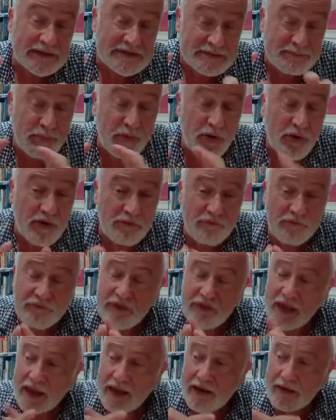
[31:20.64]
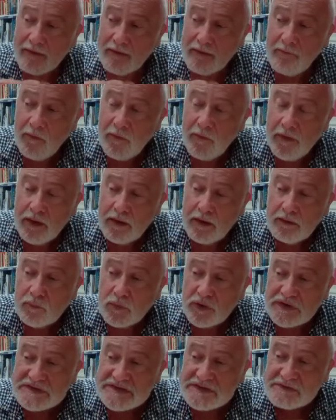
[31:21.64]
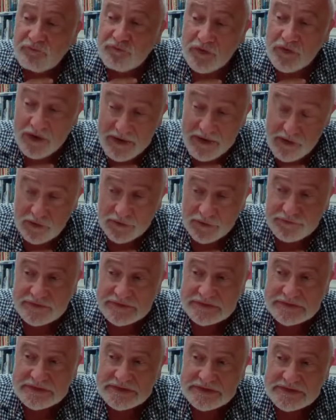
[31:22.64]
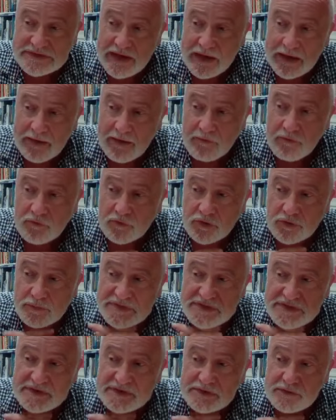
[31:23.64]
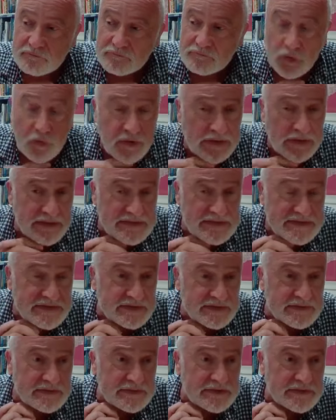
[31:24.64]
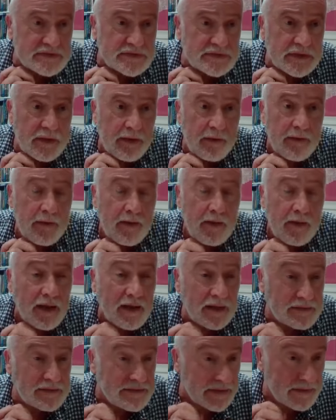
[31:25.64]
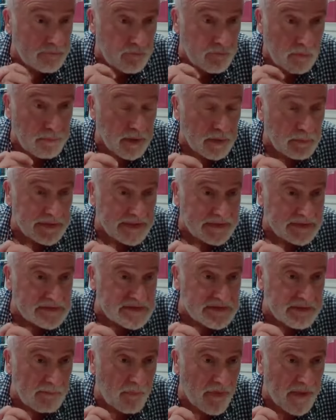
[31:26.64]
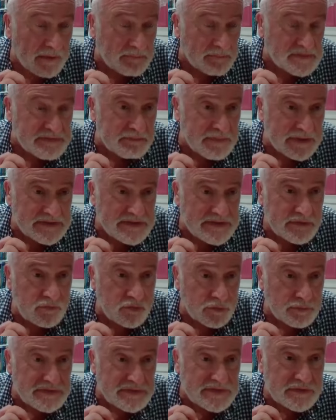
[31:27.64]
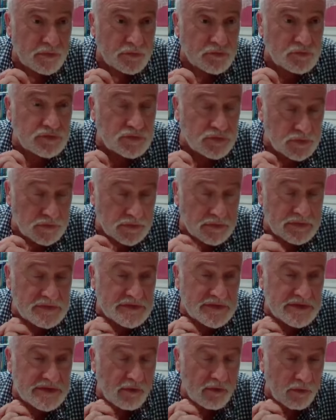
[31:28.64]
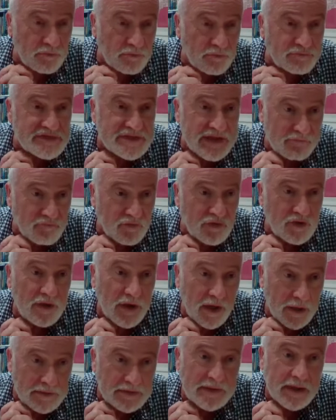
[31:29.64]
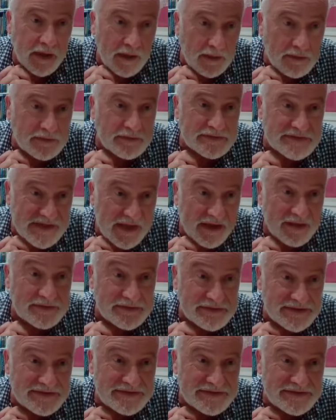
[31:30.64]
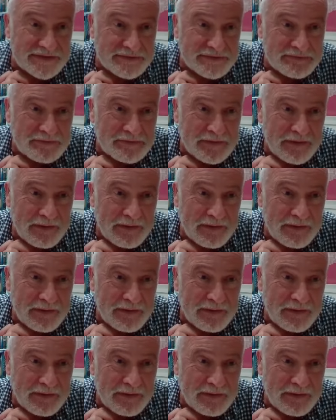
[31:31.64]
as part of that was very often to take groups of loyalists and the Republican, sometimes mixed groups, on tours of 1798 sites